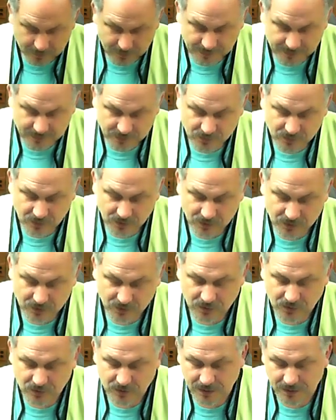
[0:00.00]
Things such
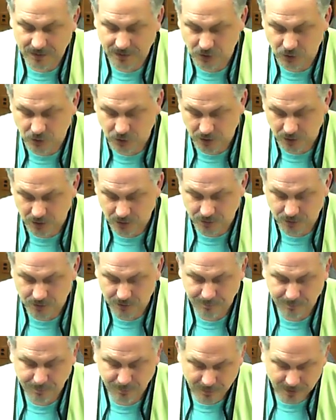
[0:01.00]
as attending church
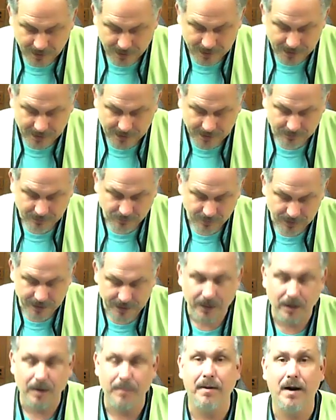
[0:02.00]
and praying and
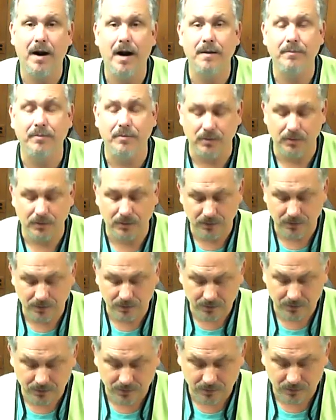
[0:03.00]
reading our Bibles,
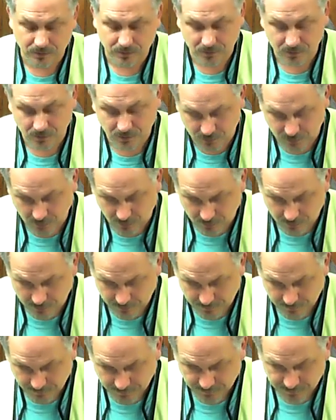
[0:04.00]

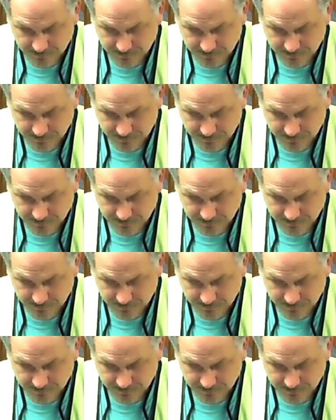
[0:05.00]
so